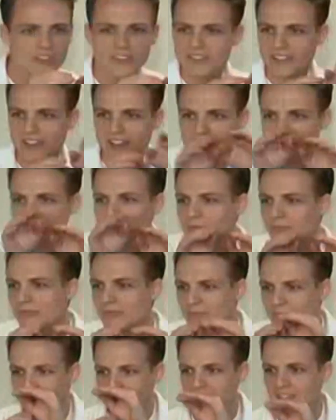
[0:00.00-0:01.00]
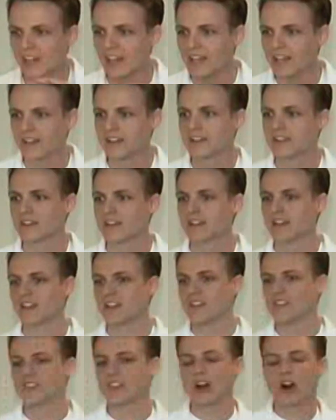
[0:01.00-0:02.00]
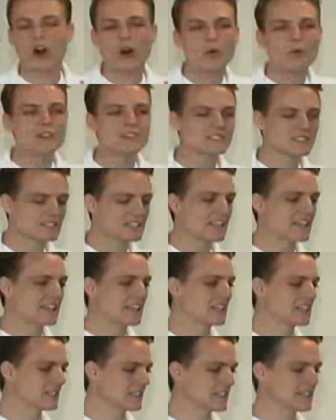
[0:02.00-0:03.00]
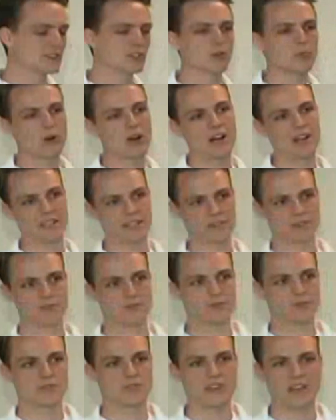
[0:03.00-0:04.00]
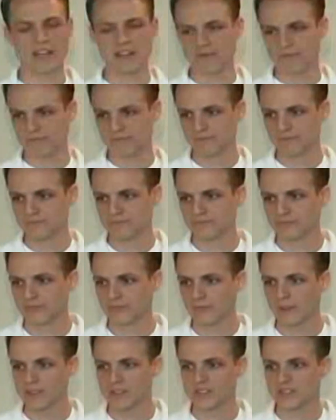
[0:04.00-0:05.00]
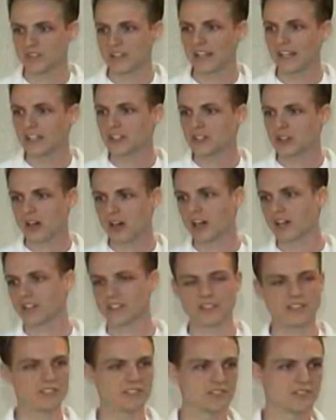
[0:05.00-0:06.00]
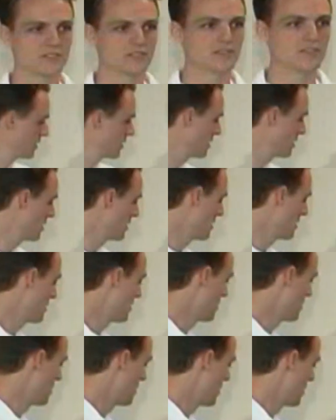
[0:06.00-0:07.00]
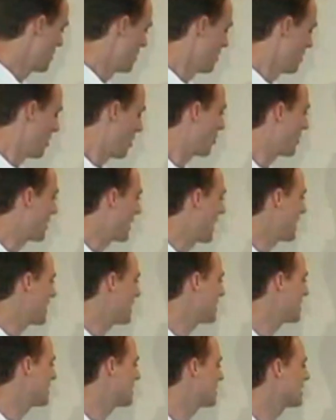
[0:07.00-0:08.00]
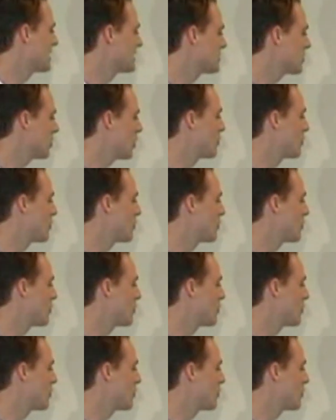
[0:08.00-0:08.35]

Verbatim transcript: the time. Okay? They always lick and clean their body. Okay? just like a dog does. Okay, let's go